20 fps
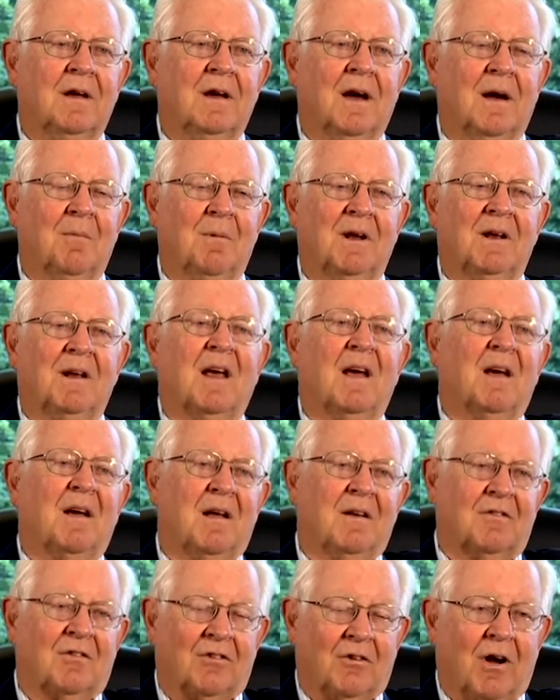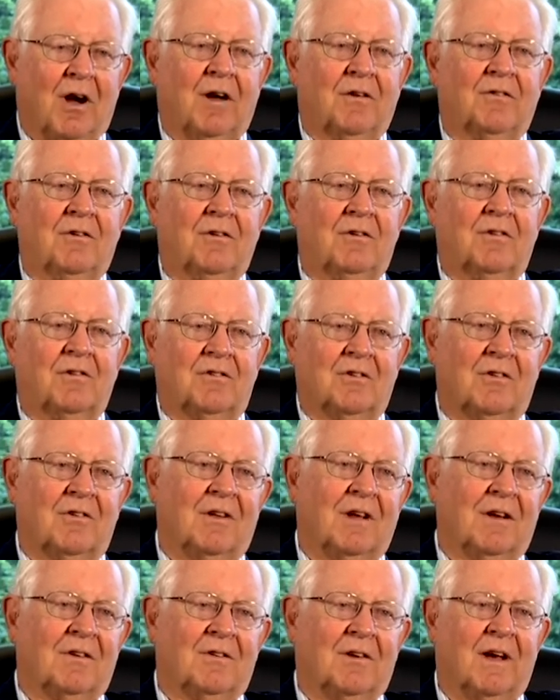I mean, they had sausages and
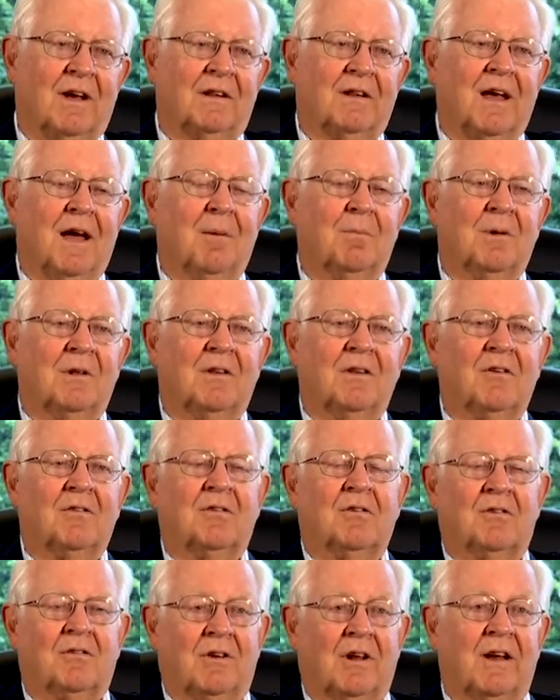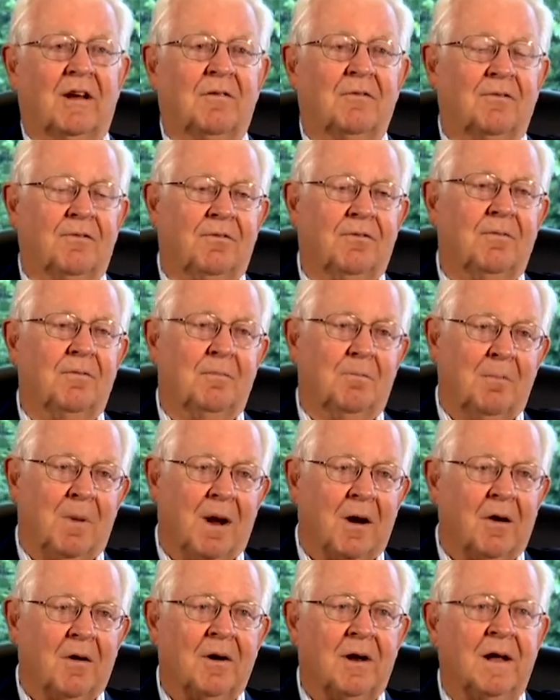things like that, but this is like
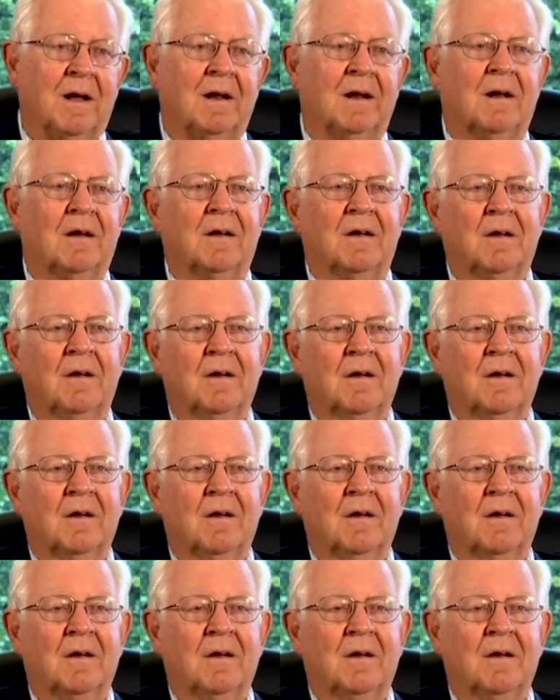marinated,